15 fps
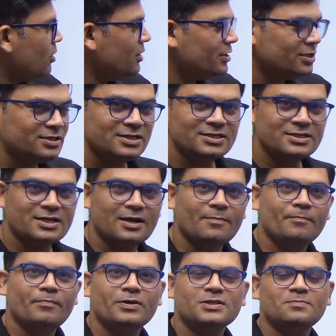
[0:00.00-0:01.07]
this as a
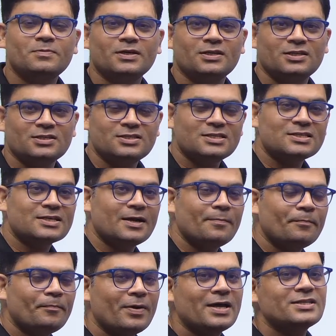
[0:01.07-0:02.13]
compass, but this is
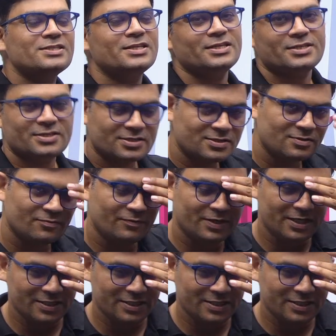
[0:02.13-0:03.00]
compasses, we can